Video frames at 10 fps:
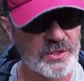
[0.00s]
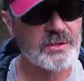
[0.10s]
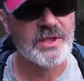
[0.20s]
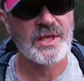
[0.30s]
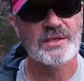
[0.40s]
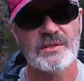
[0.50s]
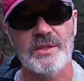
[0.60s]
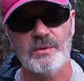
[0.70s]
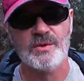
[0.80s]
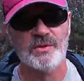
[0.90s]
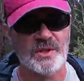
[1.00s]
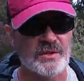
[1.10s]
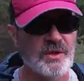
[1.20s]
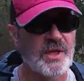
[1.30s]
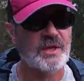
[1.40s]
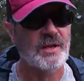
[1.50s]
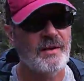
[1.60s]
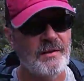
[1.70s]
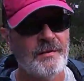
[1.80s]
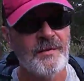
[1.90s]
yesterday was really great.
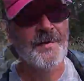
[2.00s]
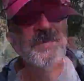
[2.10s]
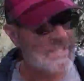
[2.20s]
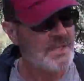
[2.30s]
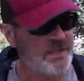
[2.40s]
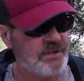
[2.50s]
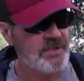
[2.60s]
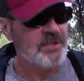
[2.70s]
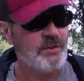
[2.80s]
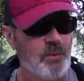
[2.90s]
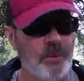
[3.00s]
There's a lot of women